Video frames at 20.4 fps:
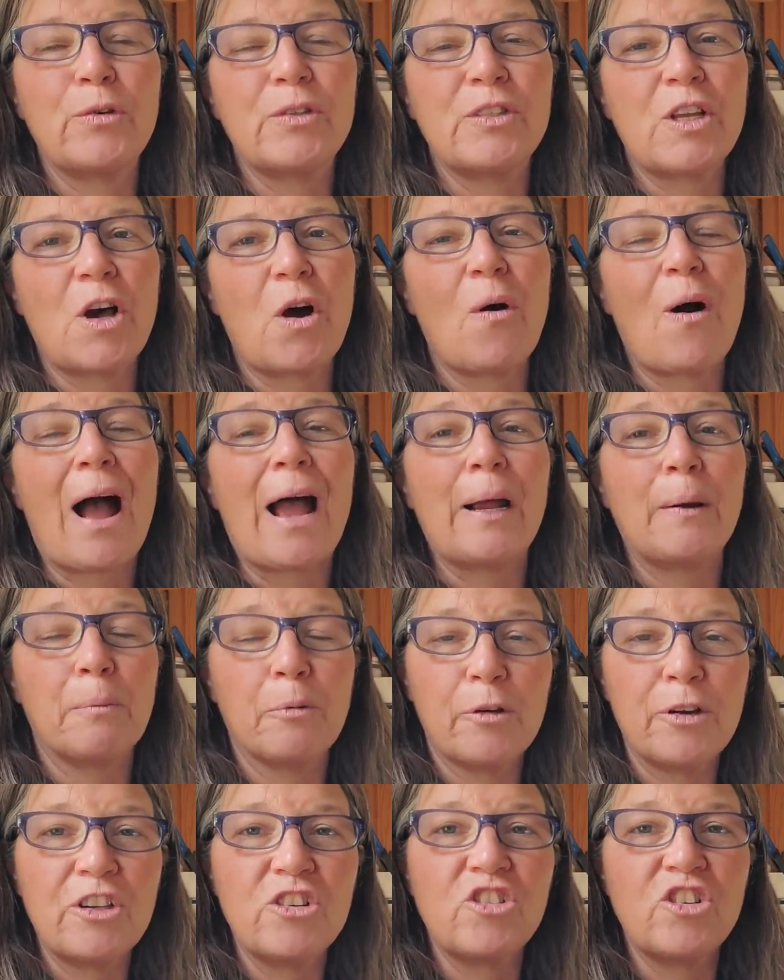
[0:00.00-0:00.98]
So I
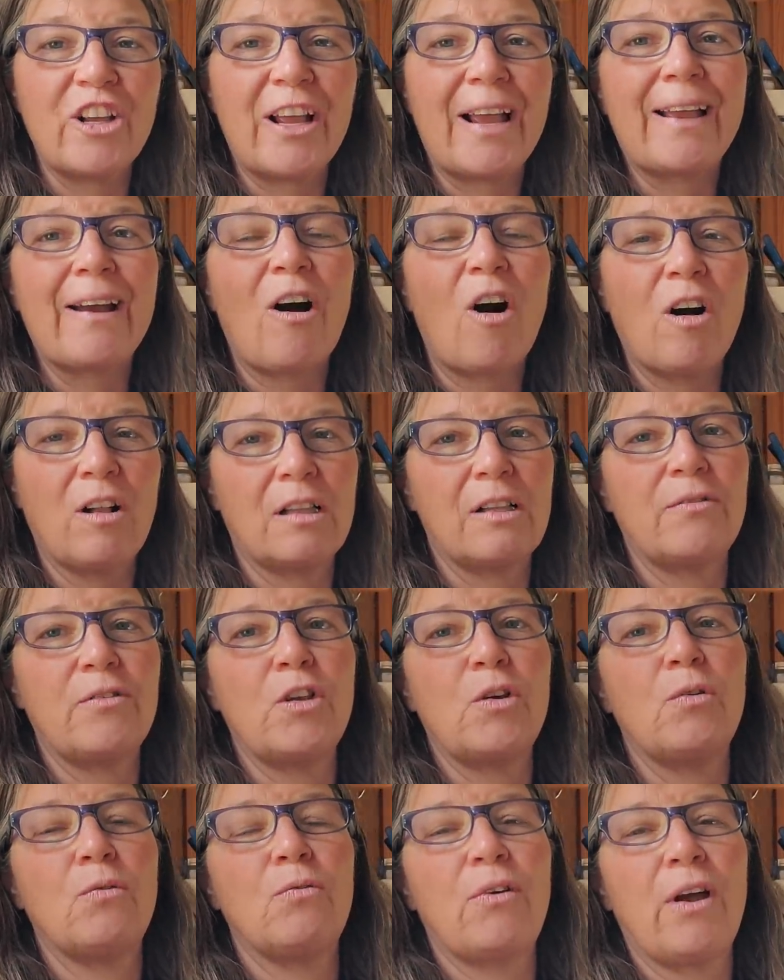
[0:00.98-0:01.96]
appreciate all of
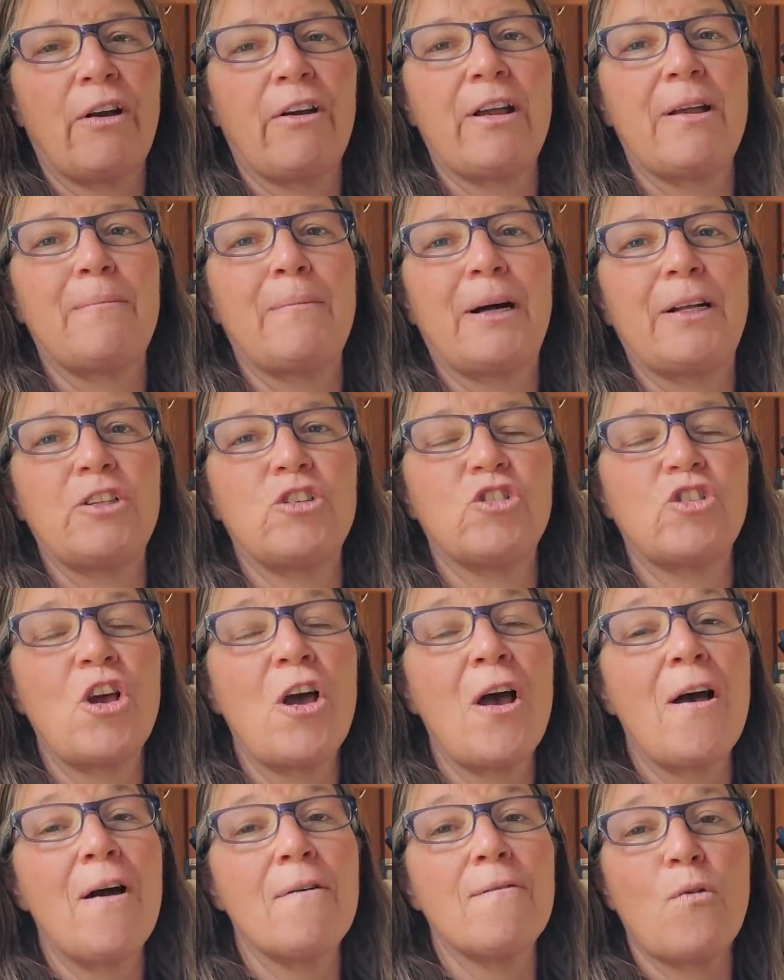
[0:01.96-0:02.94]
you very much
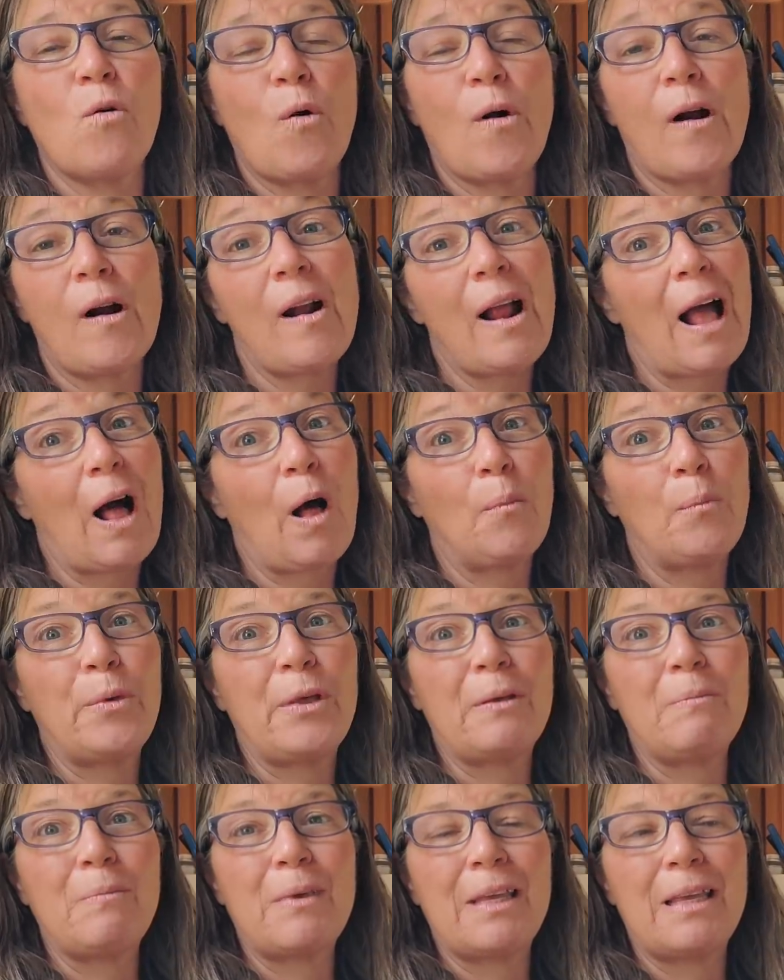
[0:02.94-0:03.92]
for
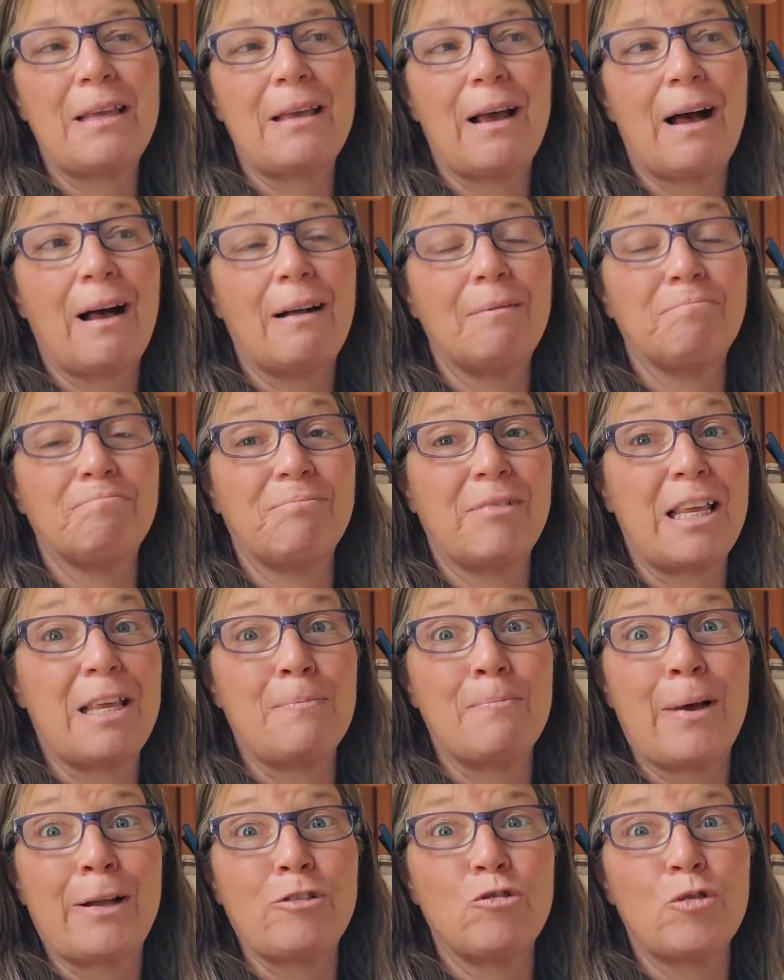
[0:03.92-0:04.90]
helping me uh,
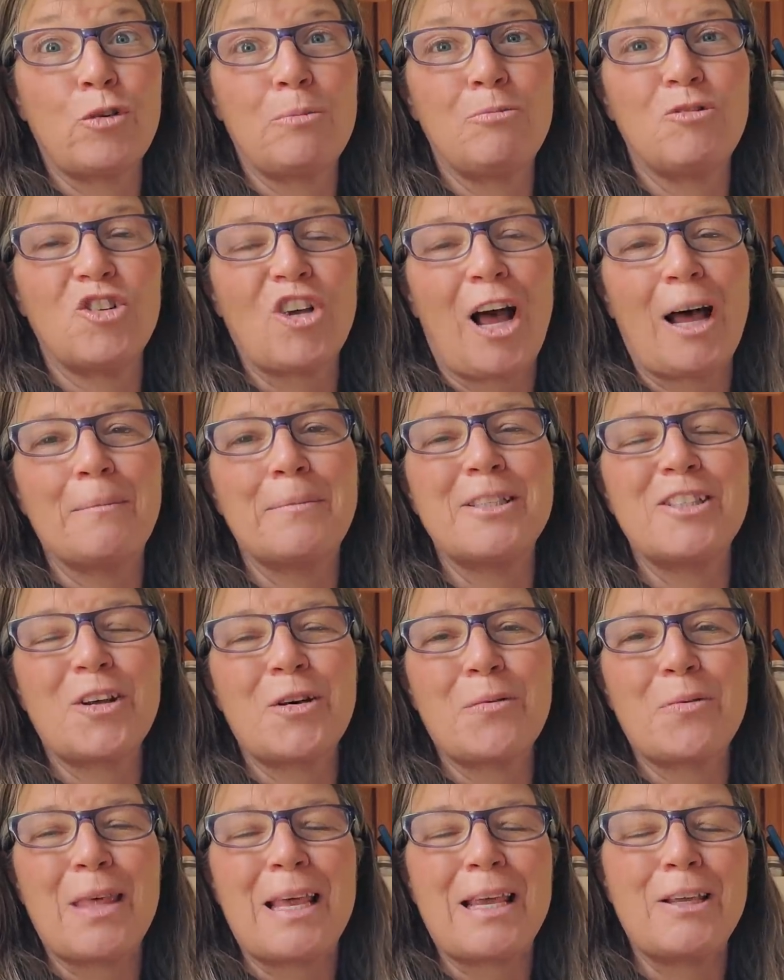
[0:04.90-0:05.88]
keep my dream job.
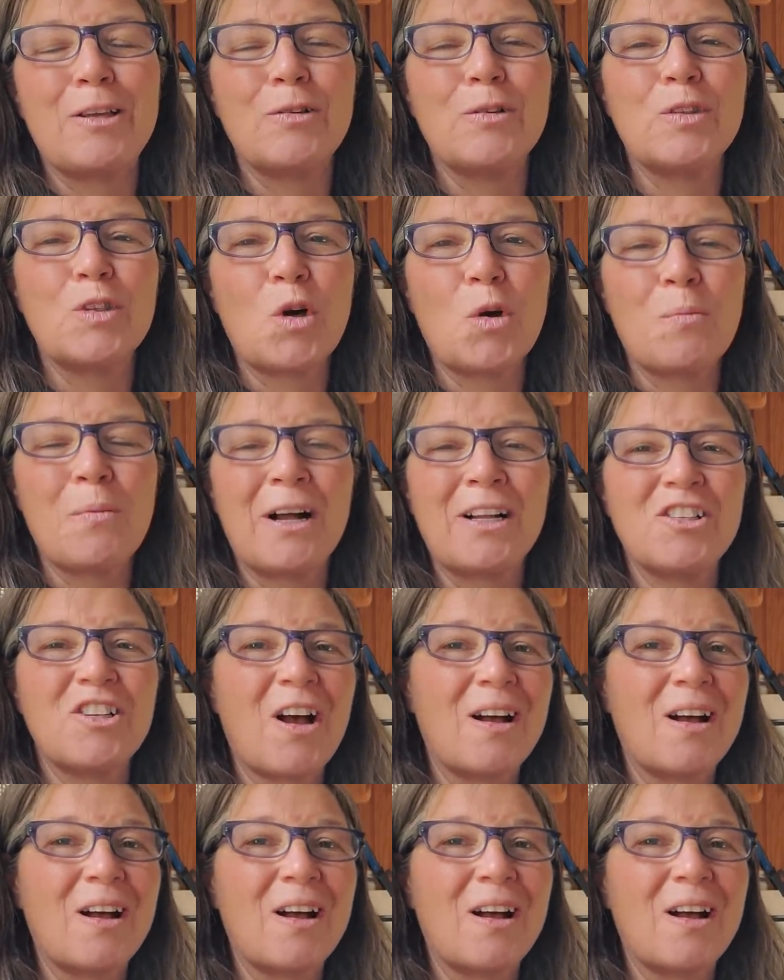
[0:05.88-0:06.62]
So thank you so much.